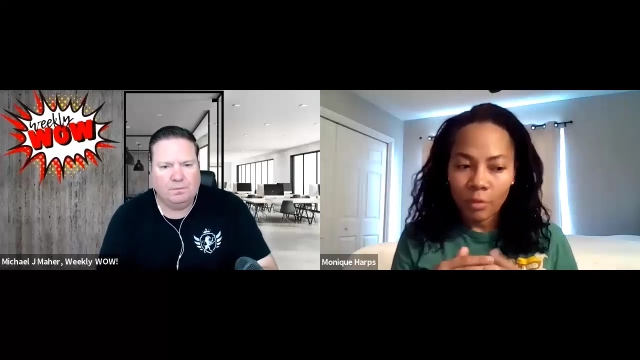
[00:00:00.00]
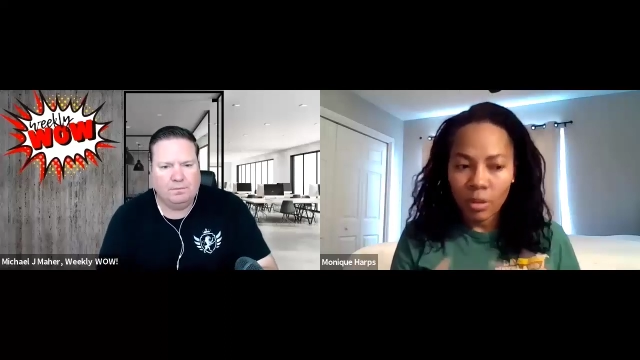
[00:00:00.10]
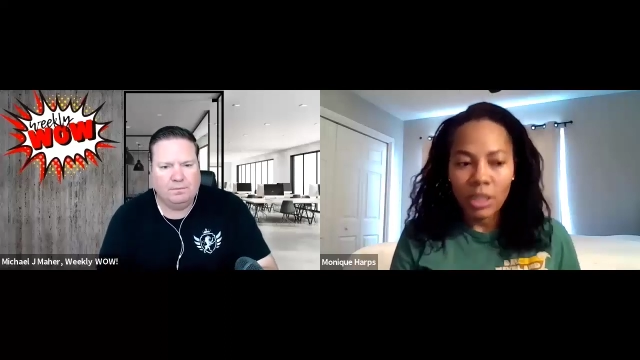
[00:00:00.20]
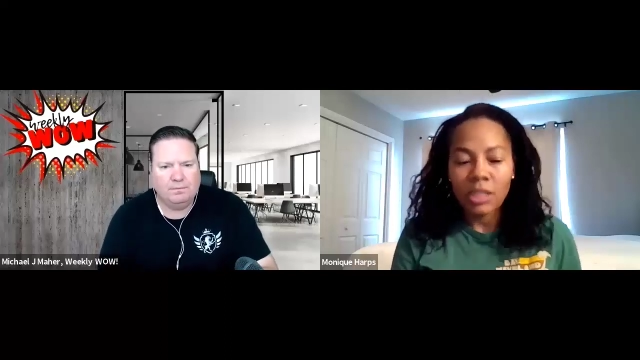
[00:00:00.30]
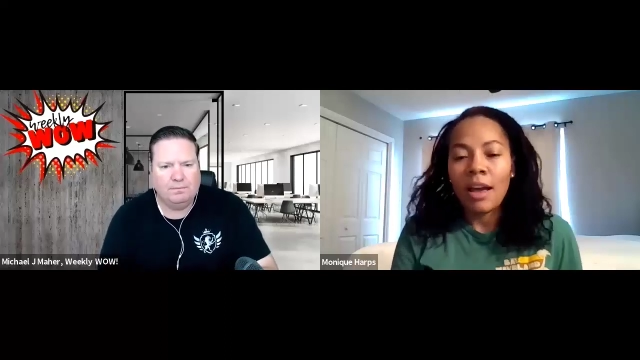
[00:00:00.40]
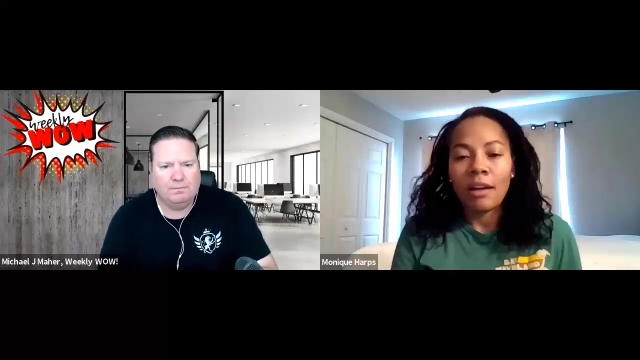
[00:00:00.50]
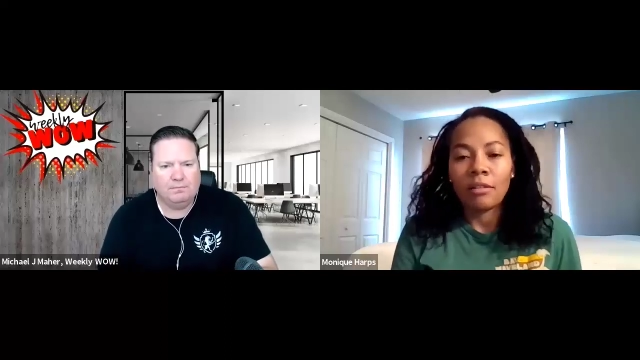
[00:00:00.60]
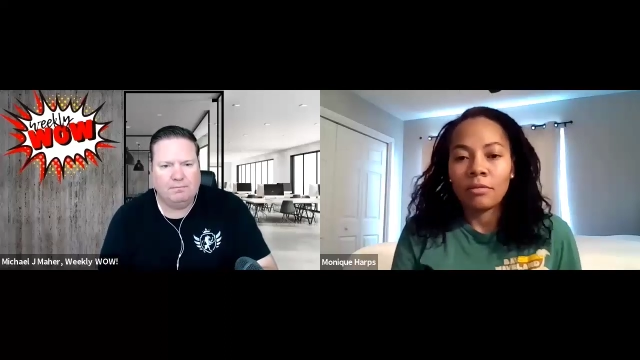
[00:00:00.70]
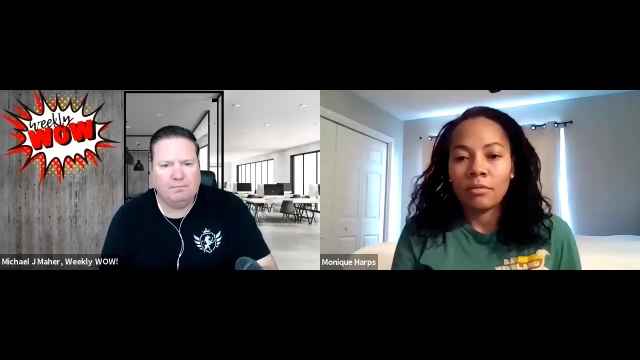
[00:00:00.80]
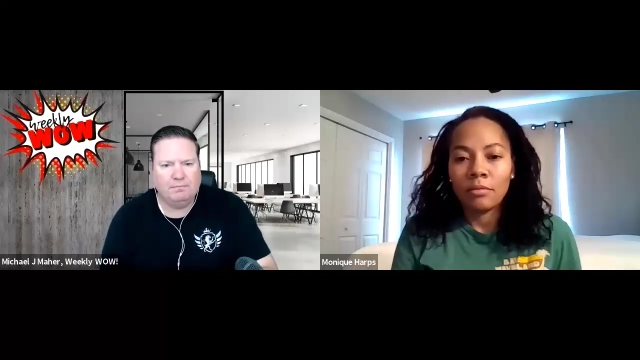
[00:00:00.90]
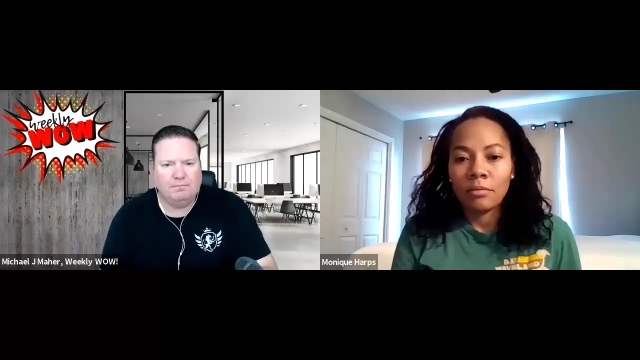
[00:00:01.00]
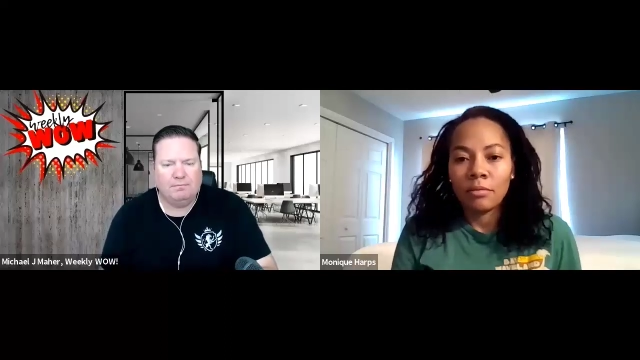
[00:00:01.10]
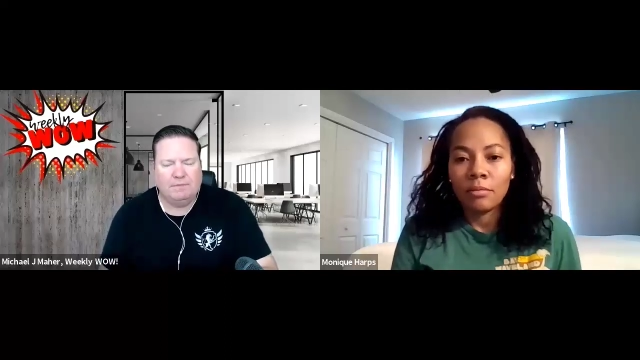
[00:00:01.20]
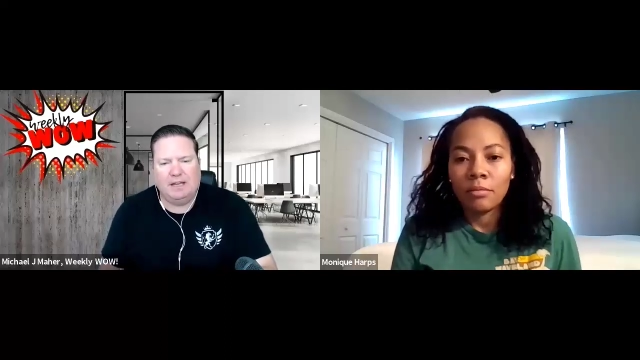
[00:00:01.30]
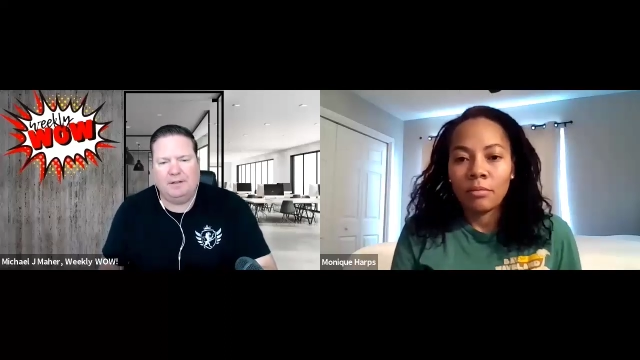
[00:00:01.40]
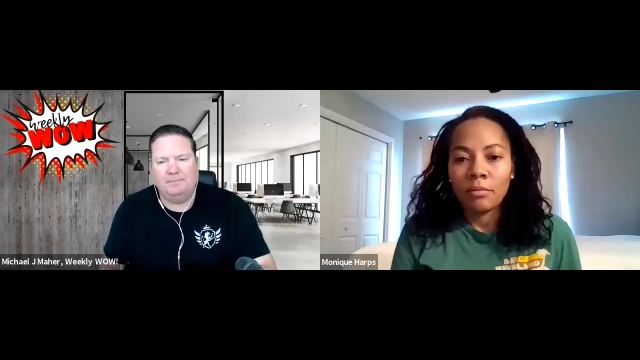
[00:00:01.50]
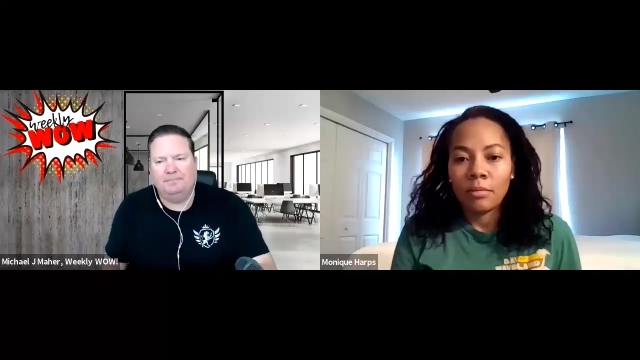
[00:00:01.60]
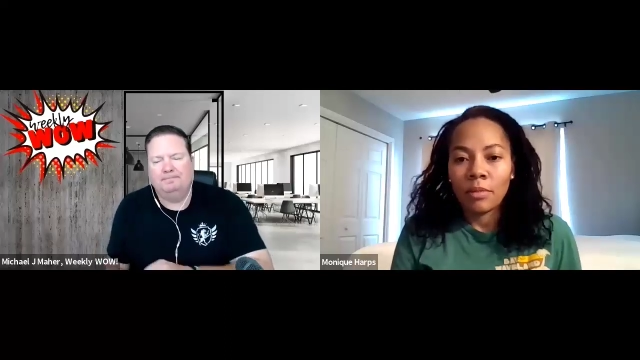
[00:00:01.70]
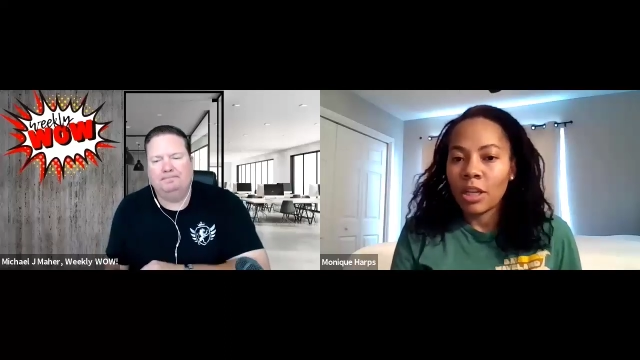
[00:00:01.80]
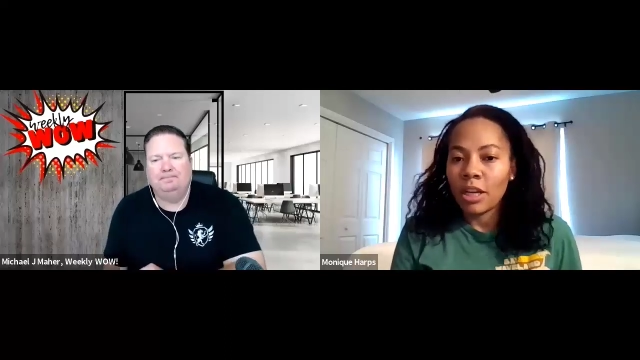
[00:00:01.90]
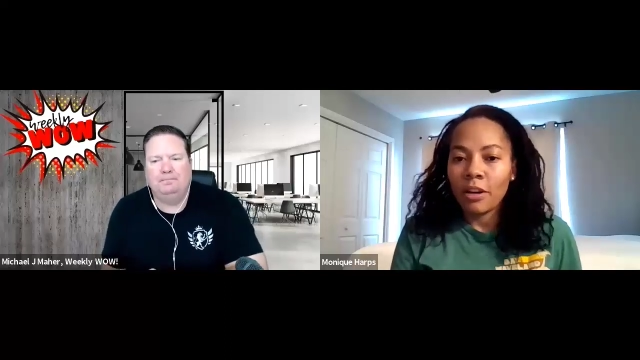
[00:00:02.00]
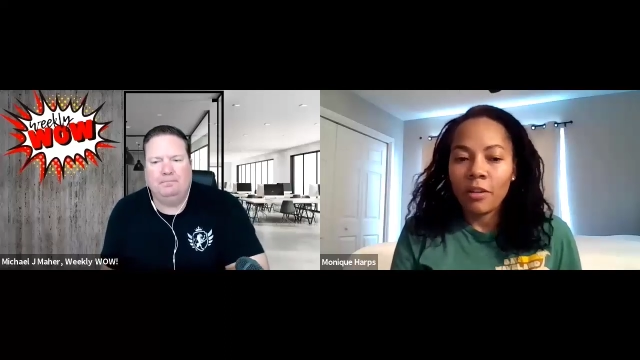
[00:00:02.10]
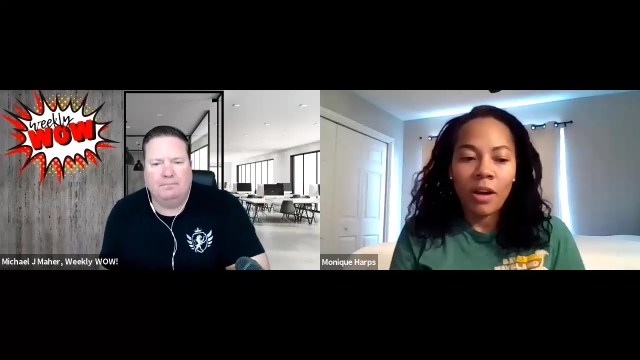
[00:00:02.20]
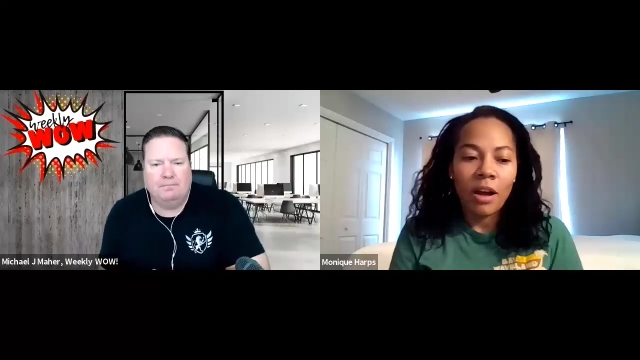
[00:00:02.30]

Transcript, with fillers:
Speaker 1: reach out. Yeah. You know,